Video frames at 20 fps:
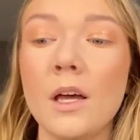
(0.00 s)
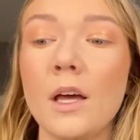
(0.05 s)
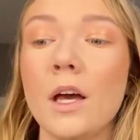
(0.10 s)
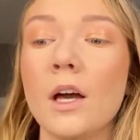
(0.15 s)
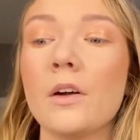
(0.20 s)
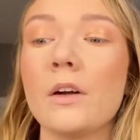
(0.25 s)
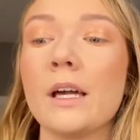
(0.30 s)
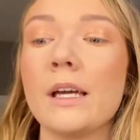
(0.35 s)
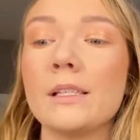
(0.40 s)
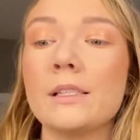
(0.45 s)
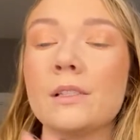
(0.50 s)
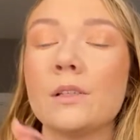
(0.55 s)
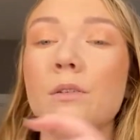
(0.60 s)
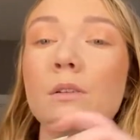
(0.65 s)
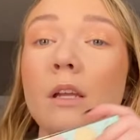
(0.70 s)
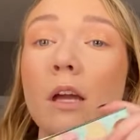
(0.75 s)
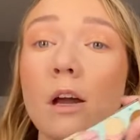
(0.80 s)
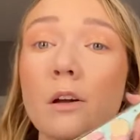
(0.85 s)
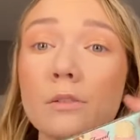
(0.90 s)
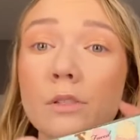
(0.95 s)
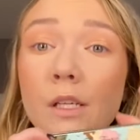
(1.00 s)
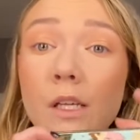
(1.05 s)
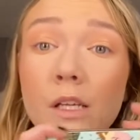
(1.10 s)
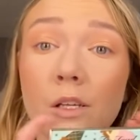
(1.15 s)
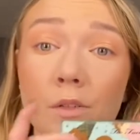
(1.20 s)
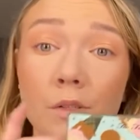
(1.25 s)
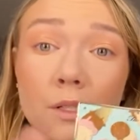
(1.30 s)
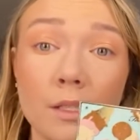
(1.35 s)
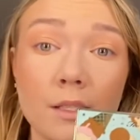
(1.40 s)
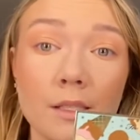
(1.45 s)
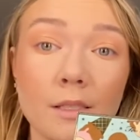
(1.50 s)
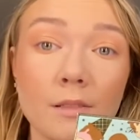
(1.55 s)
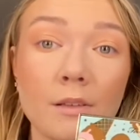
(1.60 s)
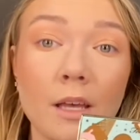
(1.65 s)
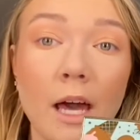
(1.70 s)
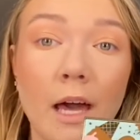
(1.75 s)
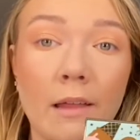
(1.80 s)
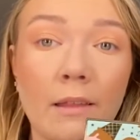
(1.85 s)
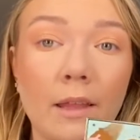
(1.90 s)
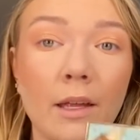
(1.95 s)
Okay, so now to use this
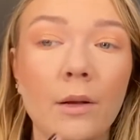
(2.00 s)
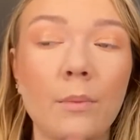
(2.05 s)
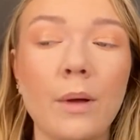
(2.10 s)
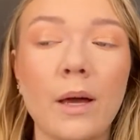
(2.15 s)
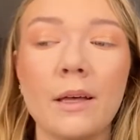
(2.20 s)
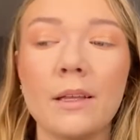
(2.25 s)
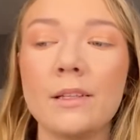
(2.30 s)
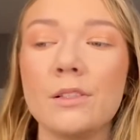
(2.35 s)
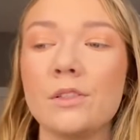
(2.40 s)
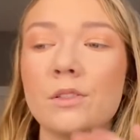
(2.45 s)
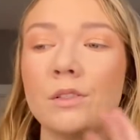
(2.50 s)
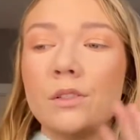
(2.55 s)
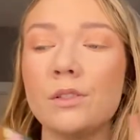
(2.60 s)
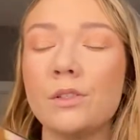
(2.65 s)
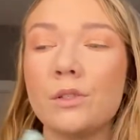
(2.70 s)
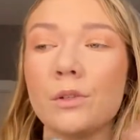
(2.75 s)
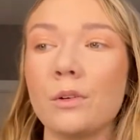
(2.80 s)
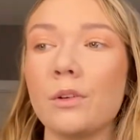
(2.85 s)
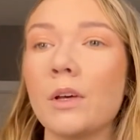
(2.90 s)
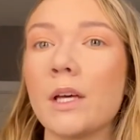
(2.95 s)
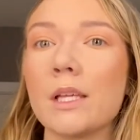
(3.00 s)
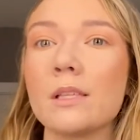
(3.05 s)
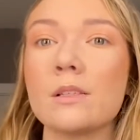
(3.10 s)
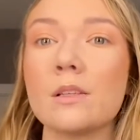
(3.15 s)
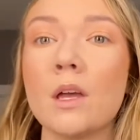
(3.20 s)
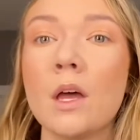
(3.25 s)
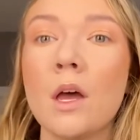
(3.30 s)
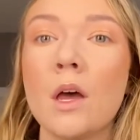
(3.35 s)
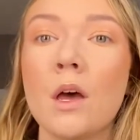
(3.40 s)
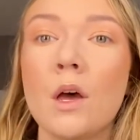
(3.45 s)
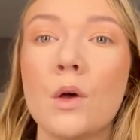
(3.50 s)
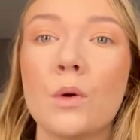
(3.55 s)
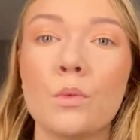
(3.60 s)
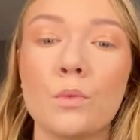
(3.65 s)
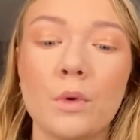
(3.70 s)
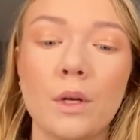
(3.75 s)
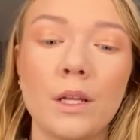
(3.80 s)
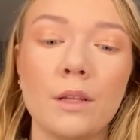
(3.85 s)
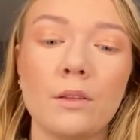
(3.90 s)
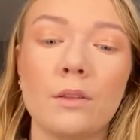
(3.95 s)
highlighter palette, just to show you guys
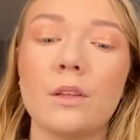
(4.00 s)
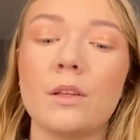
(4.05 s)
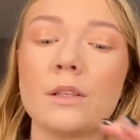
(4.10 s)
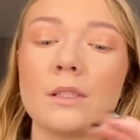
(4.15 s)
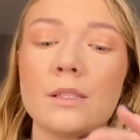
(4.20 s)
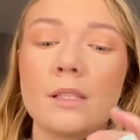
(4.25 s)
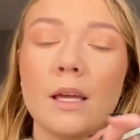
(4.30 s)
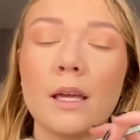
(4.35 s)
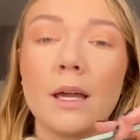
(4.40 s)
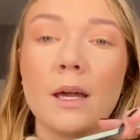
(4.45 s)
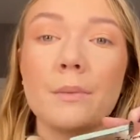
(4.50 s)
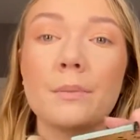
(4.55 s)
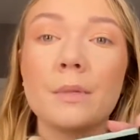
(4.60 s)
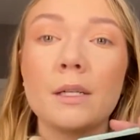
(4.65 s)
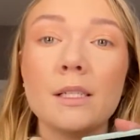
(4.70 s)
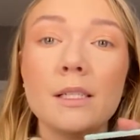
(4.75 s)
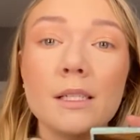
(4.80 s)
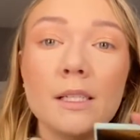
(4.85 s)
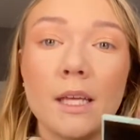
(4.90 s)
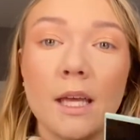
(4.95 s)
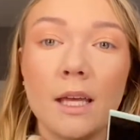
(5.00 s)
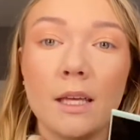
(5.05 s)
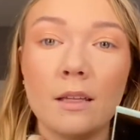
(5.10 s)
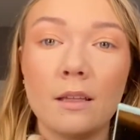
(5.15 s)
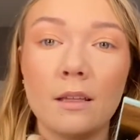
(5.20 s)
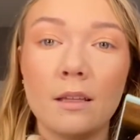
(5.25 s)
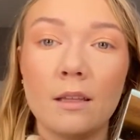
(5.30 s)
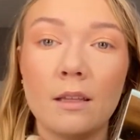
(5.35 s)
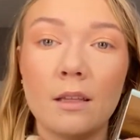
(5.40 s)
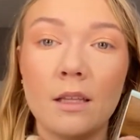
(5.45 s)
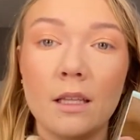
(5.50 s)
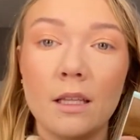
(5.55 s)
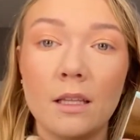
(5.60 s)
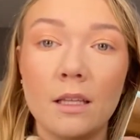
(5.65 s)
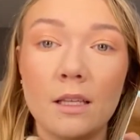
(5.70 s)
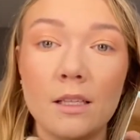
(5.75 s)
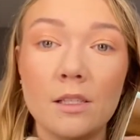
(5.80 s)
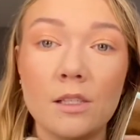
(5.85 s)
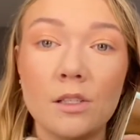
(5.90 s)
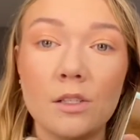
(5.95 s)
what it looks like, I'm gonna take
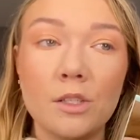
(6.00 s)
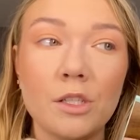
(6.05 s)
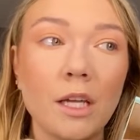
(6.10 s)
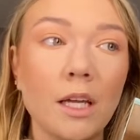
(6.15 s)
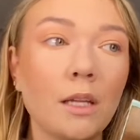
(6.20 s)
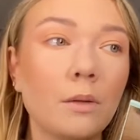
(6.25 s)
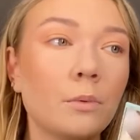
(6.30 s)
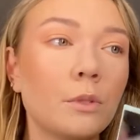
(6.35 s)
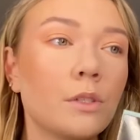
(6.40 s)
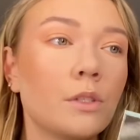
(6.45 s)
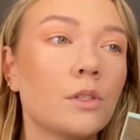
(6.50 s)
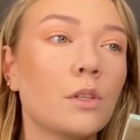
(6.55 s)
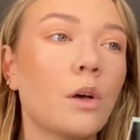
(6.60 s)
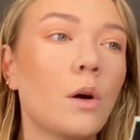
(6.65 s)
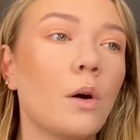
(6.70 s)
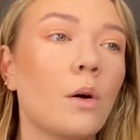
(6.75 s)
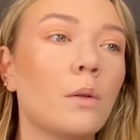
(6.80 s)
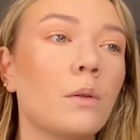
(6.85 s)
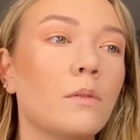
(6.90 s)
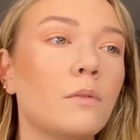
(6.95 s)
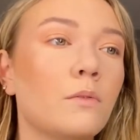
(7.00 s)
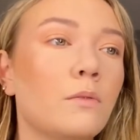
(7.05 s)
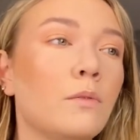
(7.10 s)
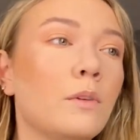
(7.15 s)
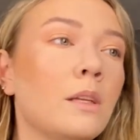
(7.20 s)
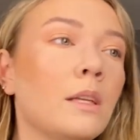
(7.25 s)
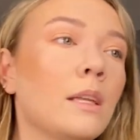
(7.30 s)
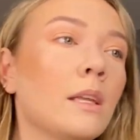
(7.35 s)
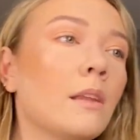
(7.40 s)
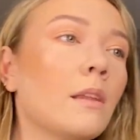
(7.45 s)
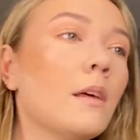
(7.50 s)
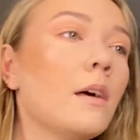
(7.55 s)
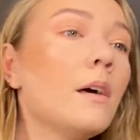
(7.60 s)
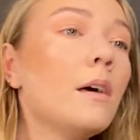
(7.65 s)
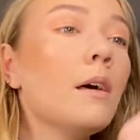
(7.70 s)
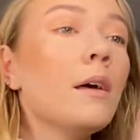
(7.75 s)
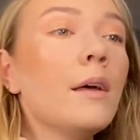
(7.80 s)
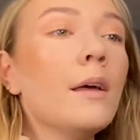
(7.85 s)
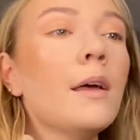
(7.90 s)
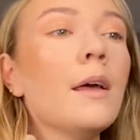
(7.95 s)
this shade, which is called
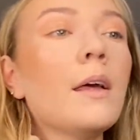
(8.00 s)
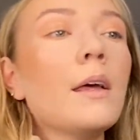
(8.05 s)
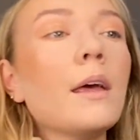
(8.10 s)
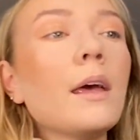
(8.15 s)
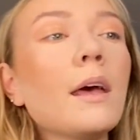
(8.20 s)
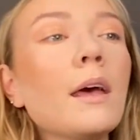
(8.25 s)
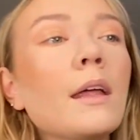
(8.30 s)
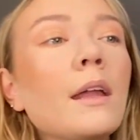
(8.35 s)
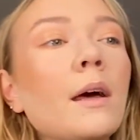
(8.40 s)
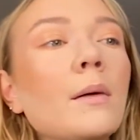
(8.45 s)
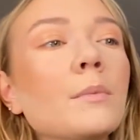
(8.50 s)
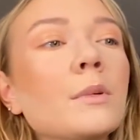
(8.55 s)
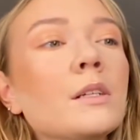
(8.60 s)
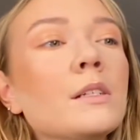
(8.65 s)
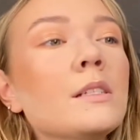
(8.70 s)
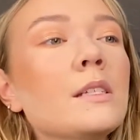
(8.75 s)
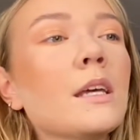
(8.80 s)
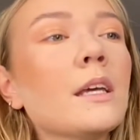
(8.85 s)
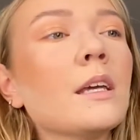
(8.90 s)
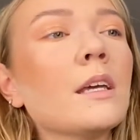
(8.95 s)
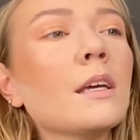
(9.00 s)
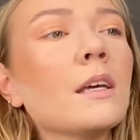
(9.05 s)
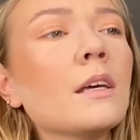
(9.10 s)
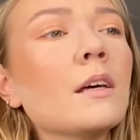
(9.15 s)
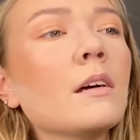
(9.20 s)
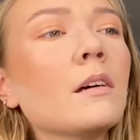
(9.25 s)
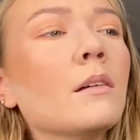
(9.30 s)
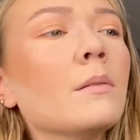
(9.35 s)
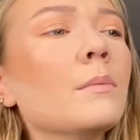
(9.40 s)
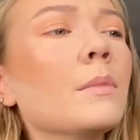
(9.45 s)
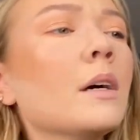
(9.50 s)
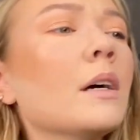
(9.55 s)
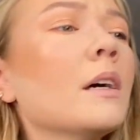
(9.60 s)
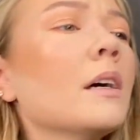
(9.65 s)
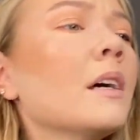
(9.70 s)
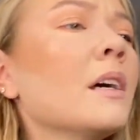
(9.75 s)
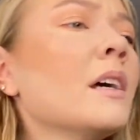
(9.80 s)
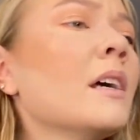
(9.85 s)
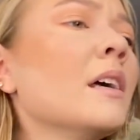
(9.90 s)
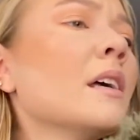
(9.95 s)
Vanilla, and I'm gonna take it on
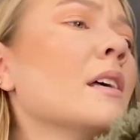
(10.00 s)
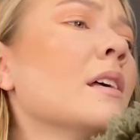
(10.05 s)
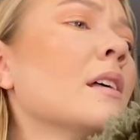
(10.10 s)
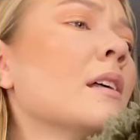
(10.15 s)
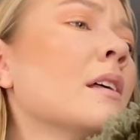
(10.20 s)
my